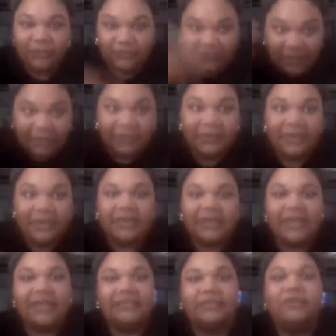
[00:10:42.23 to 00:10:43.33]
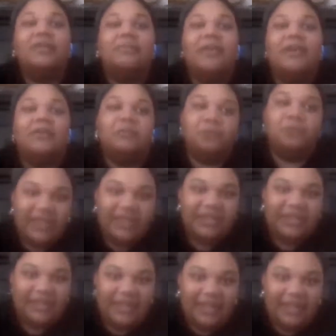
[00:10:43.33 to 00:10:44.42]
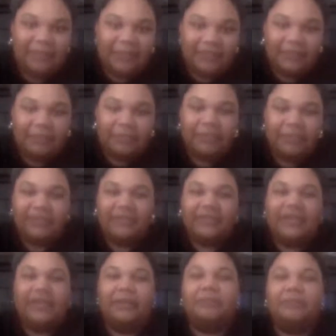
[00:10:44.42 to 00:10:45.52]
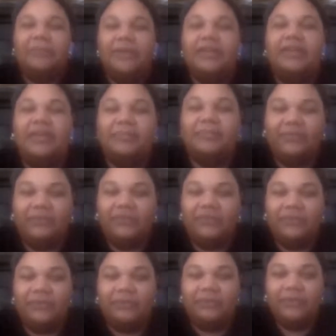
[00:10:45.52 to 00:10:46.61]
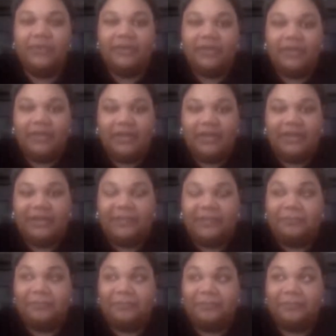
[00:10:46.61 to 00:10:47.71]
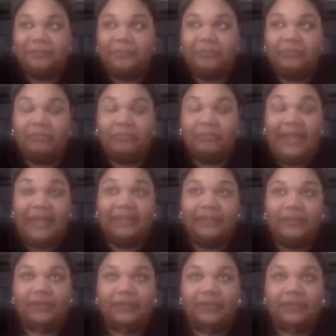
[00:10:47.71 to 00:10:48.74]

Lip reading: So it's all about a waiting game at some points in times when it comes to um, black